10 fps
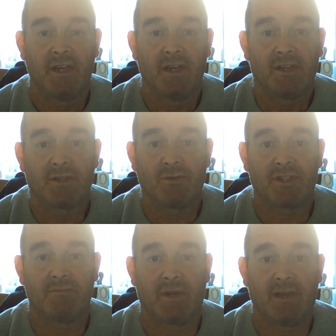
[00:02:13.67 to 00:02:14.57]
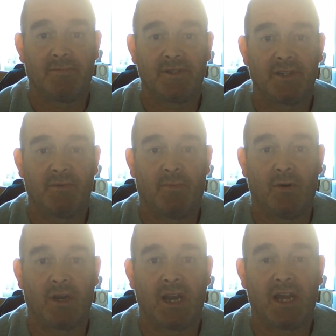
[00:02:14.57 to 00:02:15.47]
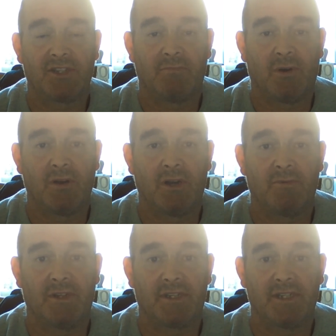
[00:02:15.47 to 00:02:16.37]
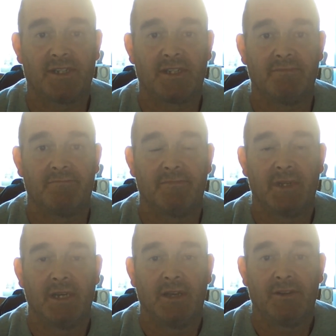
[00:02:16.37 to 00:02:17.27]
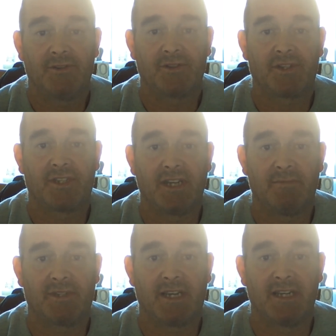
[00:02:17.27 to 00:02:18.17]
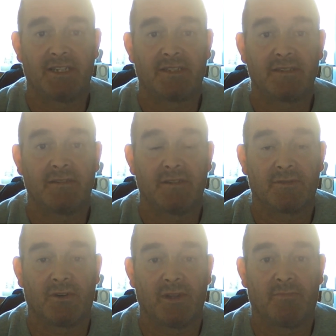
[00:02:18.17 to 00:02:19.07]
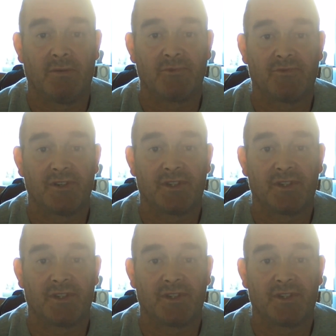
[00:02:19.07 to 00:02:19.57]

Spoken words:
So what simply happens is we put a larger boiler with the system, then just the same size as what the pump's running.